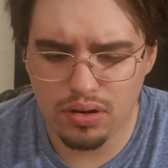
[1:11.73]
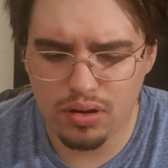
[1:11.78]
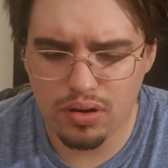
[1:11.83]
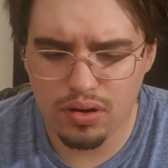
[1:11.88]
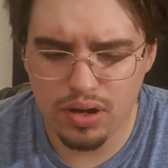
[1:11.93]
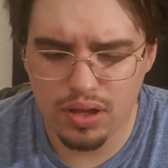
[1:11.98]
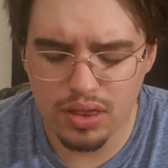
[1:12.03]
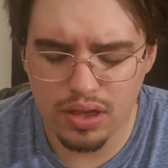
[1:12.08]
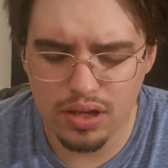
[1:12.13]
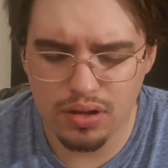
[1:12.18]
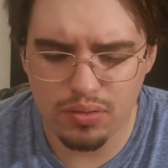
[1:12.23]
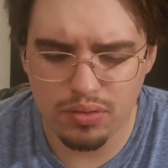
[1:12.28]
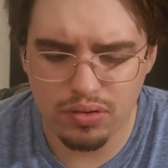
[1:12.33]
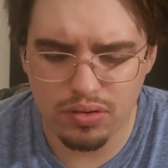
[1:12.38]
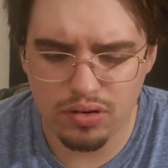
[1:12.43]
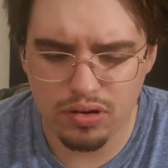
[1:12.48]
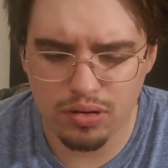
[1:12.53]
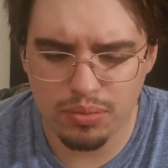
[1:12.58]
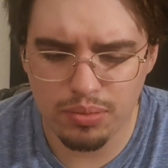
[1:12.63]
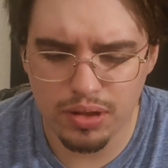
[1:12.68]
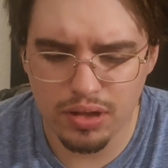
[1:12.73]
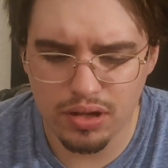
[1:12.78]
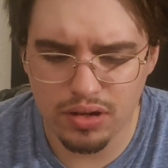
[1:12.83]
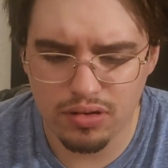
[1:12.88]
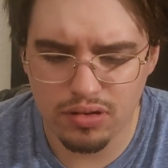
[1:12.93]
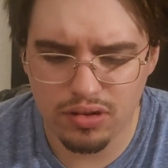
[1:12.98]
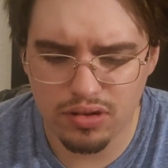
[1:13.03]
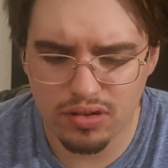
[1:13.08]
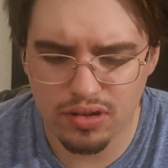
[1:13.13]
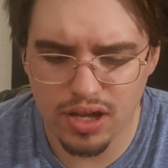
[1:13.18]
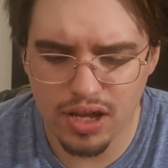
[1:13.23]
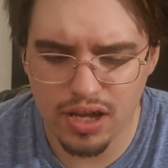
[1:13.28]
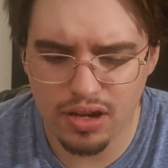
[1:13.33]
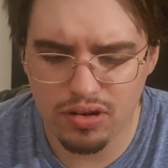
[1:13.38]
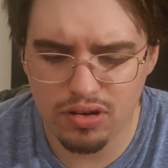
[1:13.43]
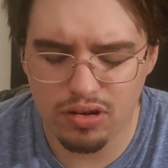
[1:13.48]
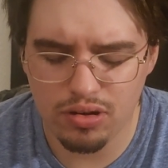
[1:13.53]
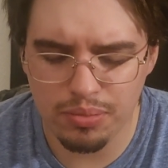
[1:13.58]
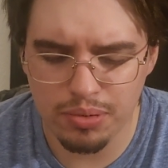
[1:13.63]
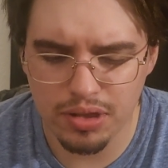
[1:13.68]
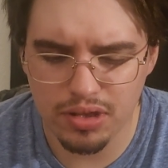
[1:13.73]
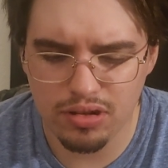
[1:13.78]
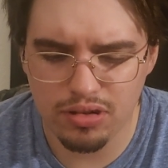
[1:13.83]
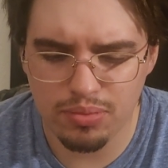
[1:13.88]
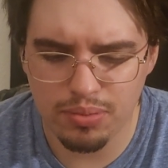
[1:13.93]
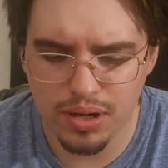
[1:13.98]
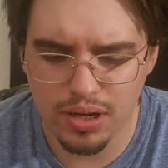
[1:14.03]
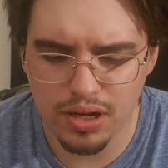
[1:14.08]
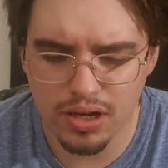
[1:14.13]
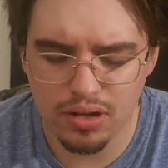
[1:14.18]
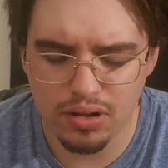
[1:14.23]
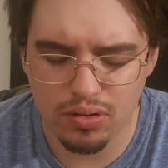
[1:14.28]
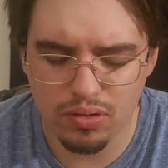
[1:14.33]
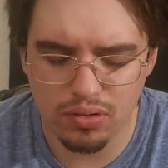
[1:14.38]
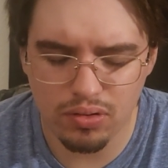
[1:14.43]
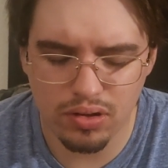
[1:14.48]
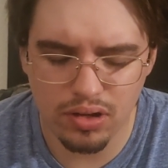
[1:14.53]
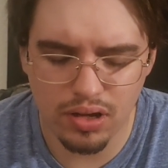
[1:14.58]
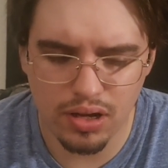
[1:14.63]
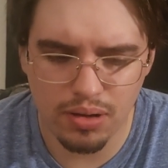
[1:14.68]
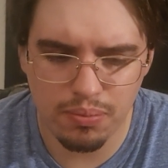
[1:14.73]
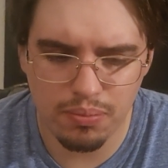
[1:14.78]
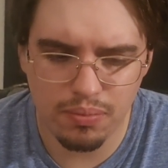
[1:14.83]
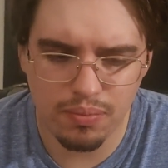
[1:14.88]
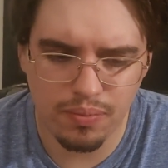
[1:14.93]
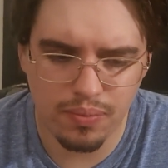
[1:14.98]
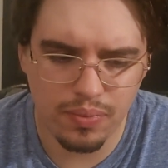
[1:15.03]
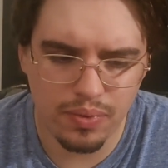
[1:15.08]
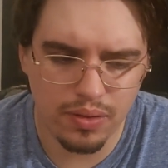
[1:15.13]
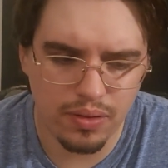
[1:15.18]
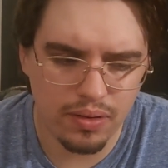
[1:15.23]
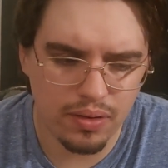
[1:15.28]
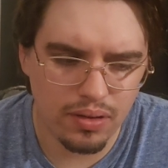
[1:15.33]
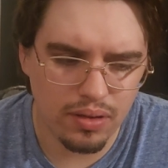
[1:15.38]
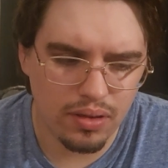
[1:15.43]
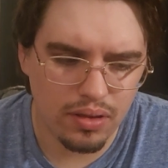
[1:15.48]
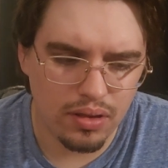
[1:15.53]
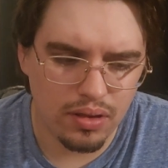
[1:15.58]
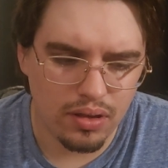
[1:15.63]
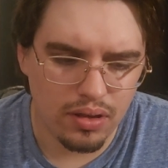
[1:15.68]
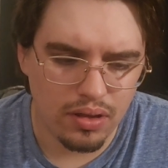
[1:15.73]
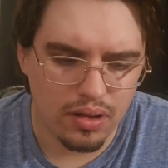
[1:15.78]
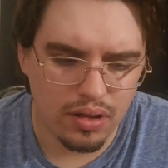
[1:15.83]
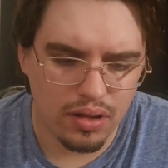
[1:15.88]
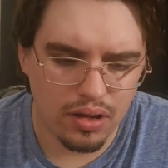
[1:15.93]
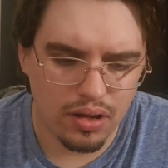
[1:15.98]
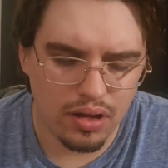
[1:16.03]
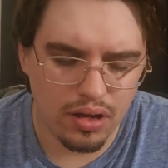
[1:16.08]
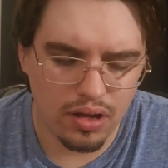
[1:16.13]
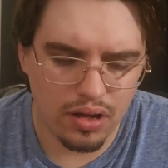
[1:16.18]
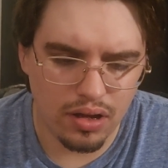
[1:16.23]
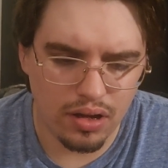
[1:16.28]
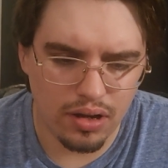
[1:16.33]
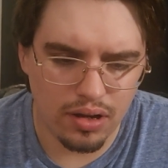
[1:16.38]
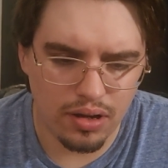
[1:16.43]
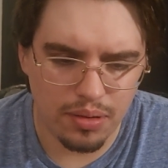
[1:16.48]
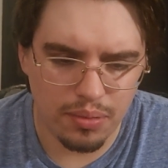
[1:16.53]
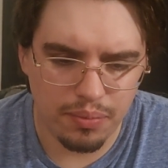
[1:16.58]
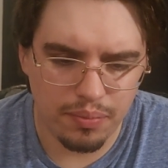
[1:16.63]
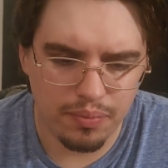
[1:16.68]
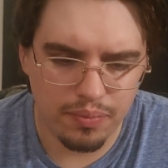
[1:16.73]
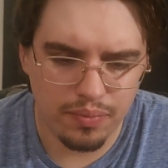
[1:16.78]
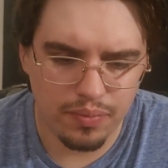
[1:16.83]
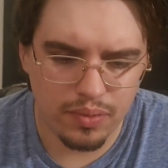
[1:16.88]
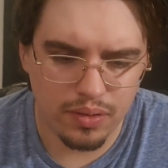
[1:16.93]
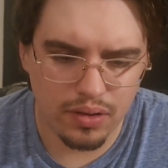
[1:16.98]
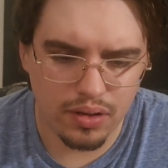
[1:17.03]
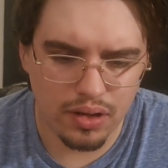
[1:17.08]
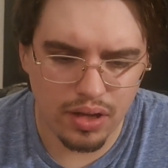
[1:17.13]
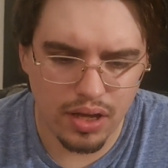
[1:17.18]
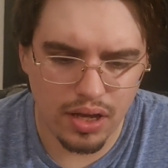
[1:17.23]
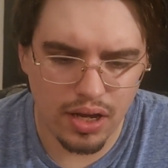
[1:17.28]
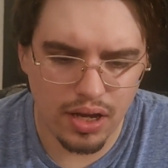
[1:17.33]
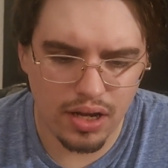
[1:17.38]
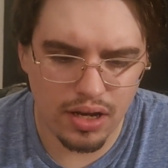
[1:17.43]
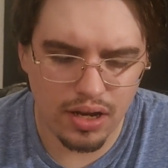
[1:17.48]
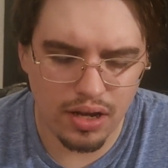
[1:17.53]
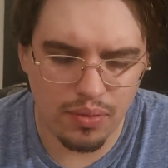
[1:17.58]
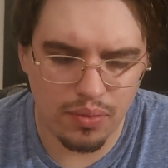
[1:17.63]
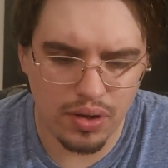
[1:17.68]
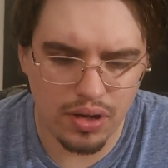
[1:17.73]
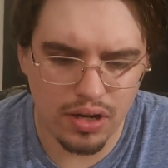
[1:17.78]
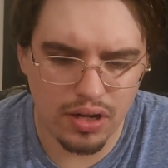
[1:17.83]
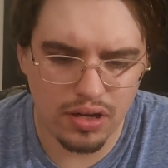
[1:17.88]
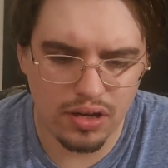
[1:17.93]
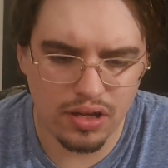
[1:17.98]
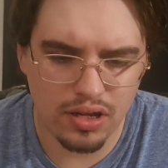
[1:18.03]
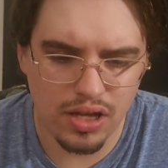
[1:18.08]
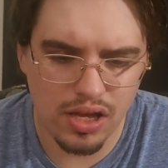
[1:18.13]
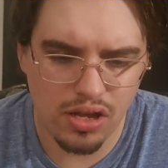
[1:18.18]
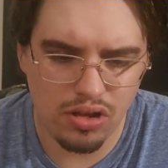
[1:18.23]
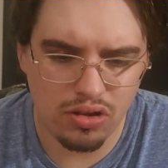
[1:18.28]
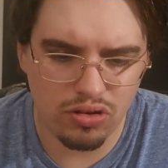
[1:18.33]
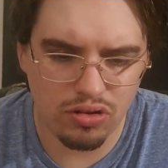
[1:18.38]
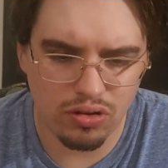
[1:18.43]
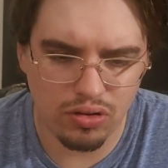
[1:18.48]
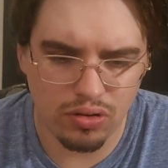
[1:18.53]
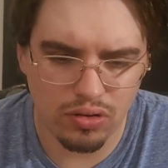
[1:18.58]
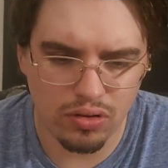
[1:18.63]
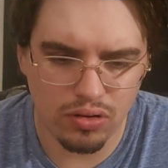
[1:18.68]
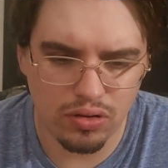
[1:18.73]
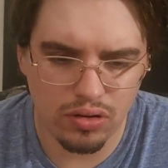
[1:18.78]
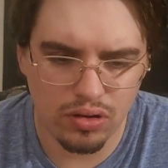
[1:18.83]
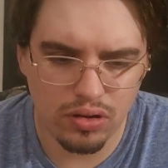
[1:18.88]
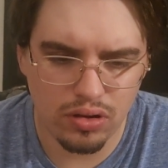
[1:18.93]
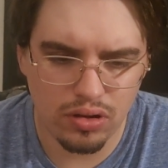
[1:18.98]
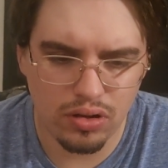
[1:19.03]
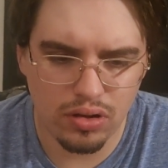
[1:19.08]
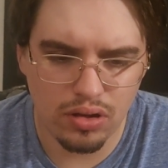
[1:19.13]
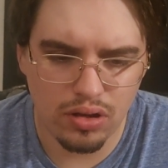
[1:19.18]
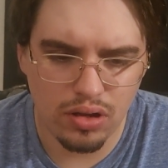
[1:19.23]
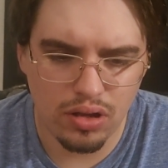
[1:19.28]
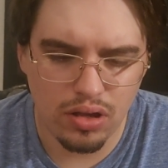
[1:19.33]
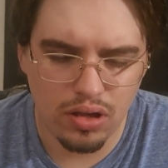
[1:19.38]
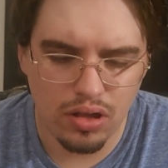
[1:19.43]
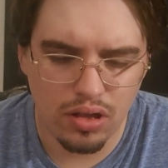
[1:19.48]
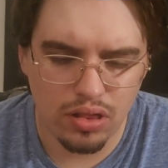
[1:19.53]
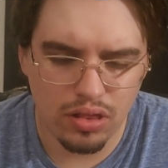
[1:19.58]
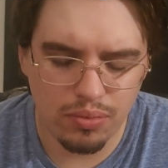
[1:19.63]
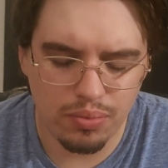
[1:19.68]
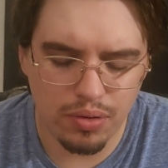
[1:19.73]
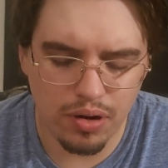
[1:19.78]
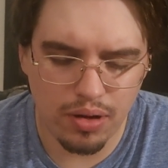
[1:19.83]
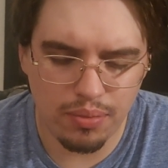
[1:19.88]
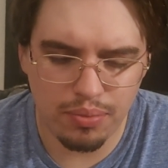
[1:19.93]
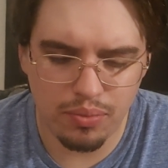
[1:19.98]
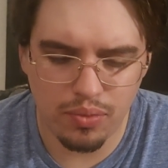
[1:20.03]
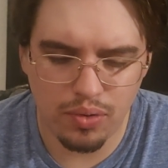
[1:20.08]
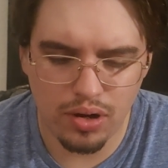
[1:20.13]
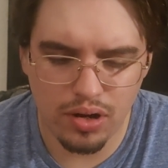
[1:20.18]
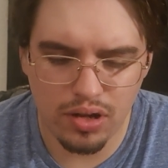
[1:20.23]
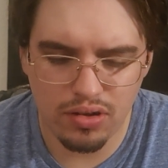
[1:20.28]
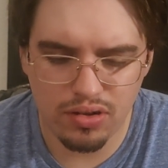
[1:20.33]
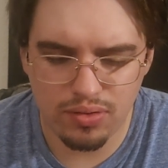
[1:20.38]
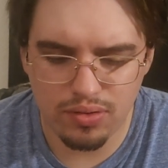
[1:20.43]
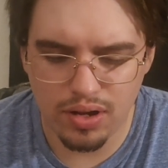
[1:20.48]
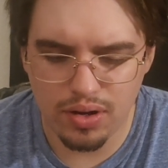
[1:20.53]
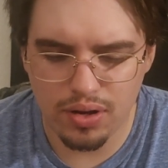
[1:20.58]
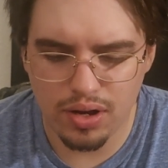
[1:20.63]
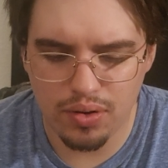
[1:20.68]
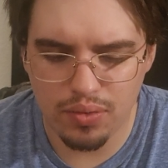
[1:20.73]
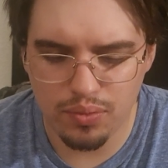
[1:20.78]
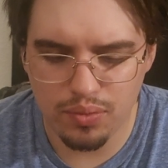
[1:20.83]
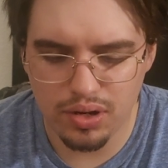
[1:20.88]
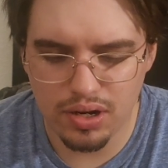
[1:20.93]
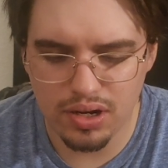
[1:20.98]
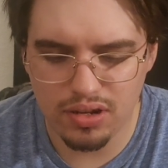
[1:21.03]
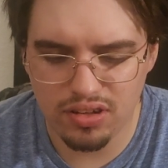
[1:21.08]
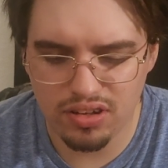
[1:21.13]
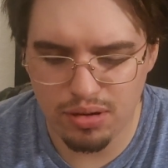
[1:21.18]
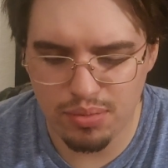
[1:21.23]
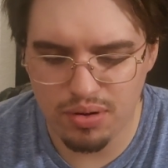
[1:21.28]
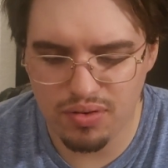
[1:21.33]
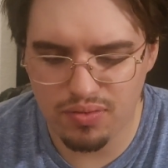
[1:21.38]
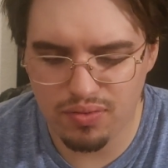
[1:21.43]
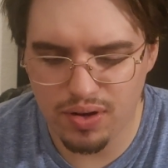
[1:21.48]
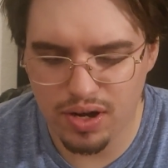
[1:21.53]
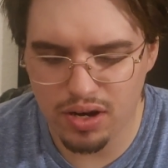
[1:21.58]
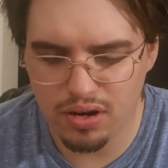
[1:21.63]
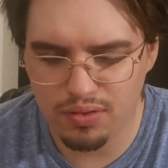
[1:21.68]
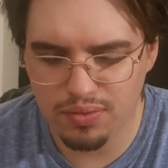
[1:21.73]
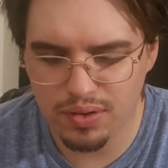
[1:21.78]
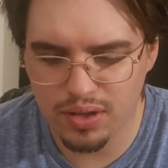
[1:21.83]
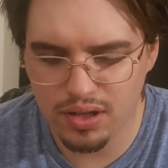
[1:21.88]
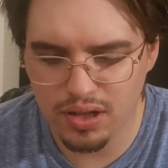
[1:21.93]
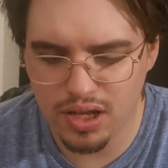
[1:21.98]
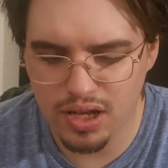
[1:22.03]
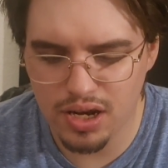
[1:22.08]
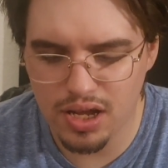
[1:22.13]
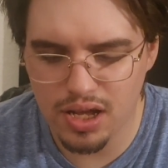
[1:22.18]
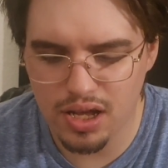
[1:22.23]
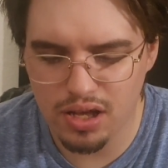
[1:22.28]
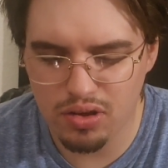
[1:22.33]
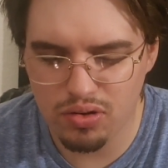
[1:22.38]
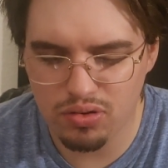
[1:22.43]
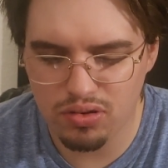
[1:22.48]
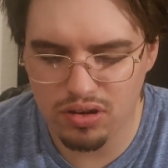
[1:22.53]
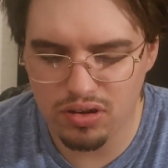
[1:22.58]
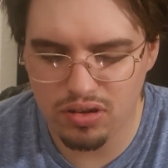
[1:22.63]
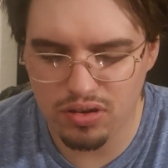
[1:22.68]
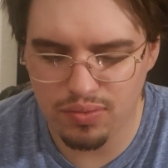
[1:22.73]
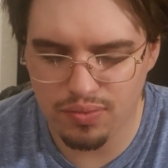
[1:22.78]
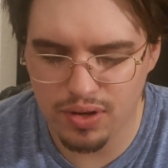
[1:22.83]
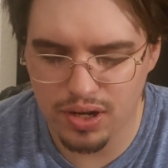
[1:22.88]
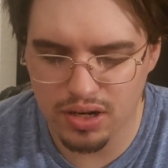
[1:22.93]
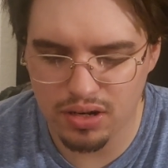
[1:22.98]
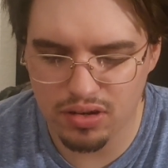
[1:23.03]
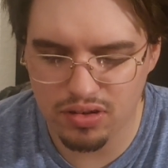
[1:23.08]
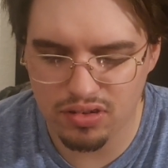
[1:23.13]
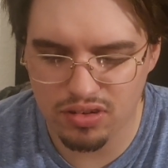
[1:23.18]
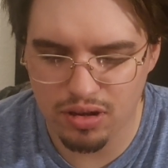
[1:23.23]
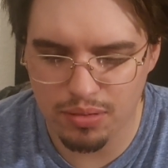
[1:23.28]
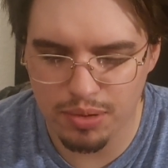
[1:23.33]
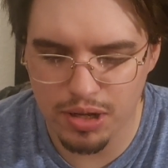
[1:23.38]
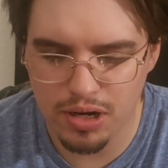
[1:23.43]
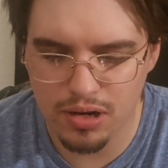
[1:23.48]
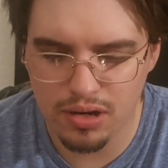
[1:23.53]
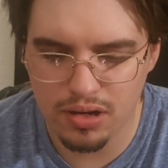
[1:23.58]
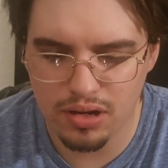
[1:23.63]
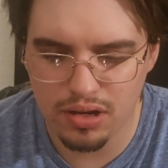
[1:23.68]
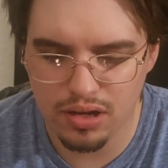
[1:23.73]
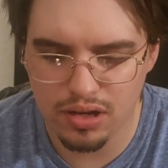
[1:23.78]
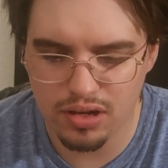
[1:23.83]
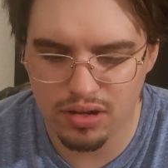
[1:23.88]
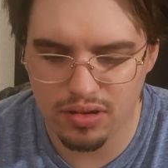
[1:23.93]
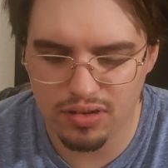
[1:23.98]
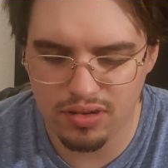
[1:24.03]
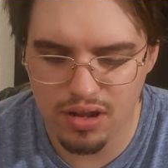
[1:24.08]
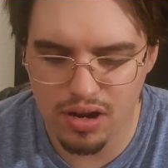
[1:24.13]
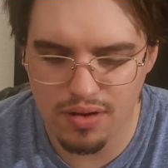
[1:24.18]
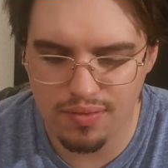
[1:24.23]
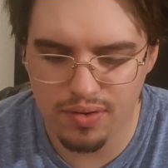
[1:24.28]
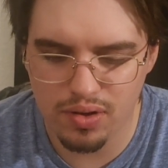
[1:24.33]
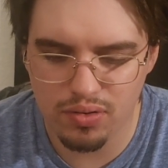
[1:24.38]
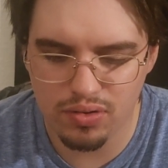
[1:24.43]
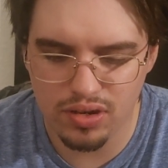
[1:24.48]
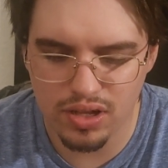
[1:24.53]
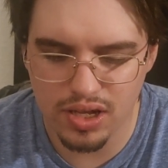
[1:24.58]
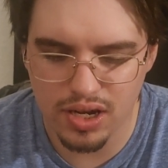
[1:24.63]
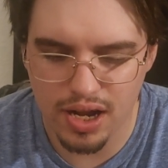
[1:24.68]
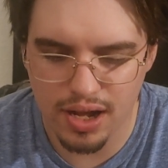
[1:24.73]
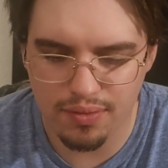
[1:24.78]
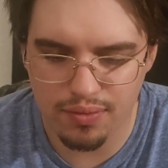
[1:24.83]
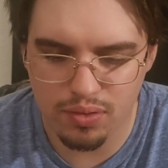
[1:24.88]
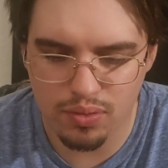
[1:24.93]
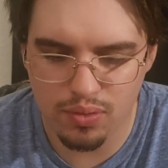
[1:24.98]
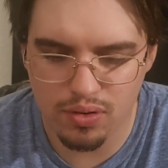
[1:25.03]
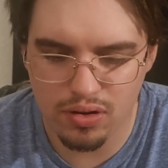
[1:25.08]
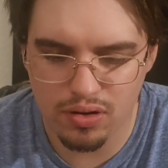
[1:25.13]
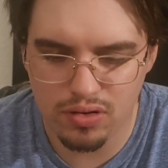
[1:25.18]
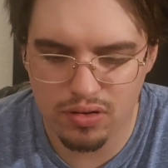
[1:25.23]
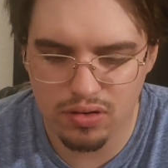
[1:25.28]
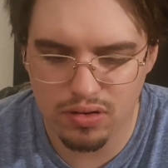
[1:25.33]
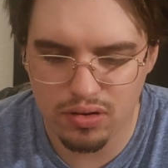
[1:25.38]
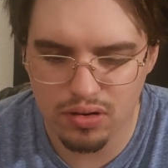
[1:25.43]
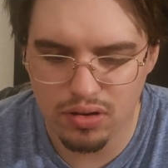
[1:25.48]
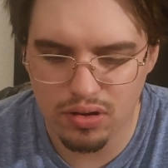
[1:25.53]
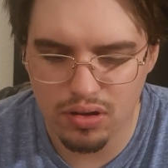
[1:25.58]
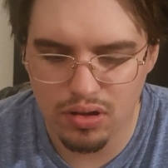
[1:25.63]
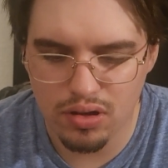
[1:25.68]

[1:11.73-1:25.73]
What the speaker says: No, I think it was Turbulence because I had Turbulence in my hand the whole time. And I went into Isolde. The problem was when I summoned Fireflint Lady, I used its effect to summon instead of using it afterwards.